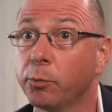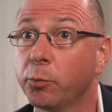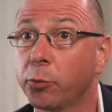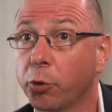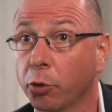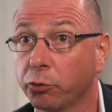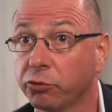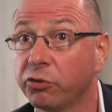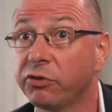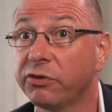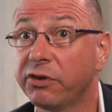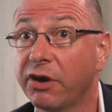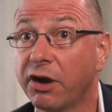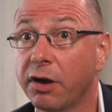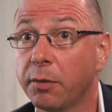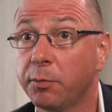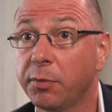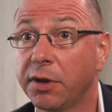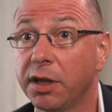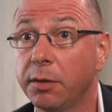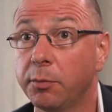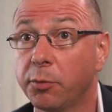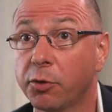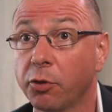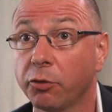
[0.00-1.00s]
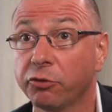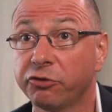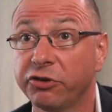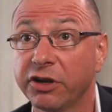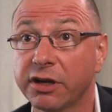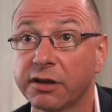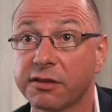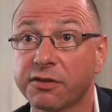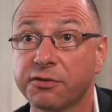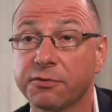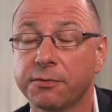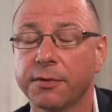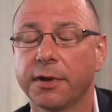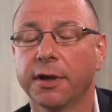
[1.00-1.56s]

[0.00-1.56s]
proton therapy projects,